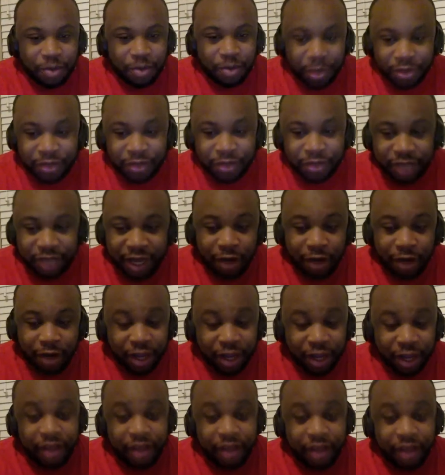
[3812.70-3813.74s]
mother was like,
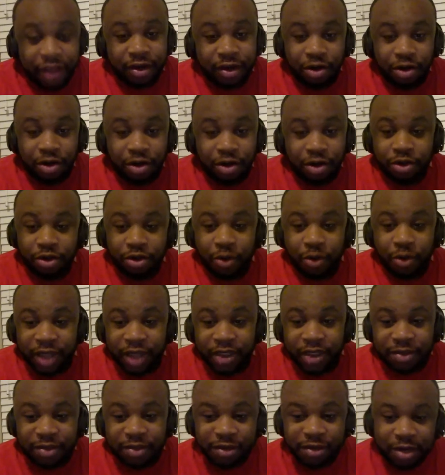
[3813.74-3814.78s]
okay, no, you can
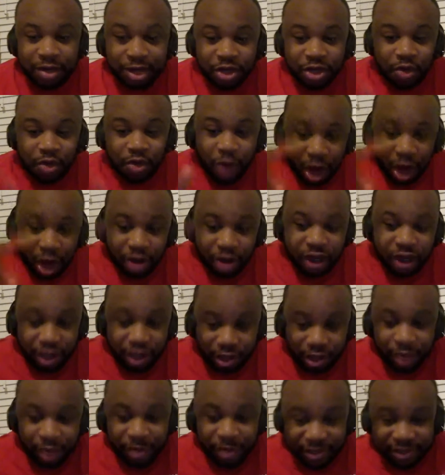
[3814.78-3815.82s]
watch it. You are getting
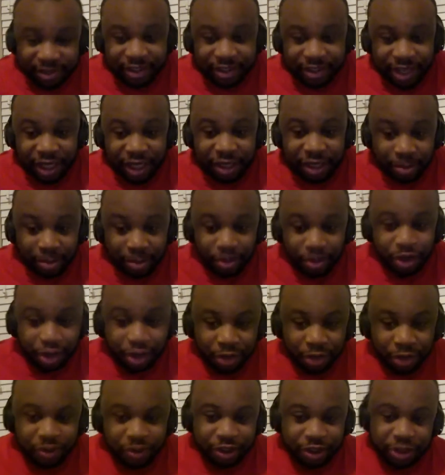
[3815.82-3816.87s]
up at 6 o'clock in the morning,
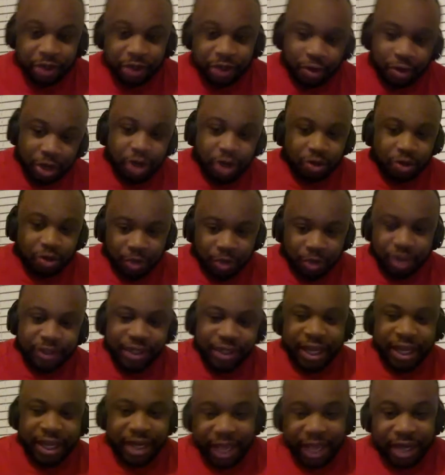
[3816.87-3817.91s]
though, just as long as we
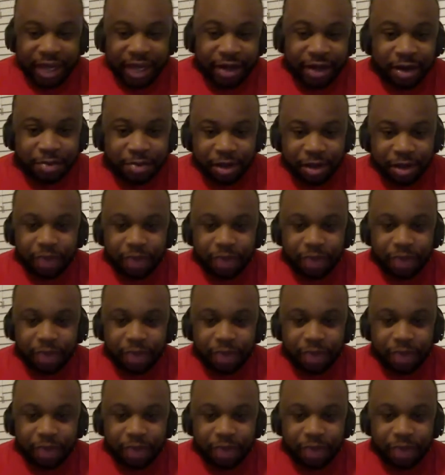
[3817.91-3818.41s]
understand that. But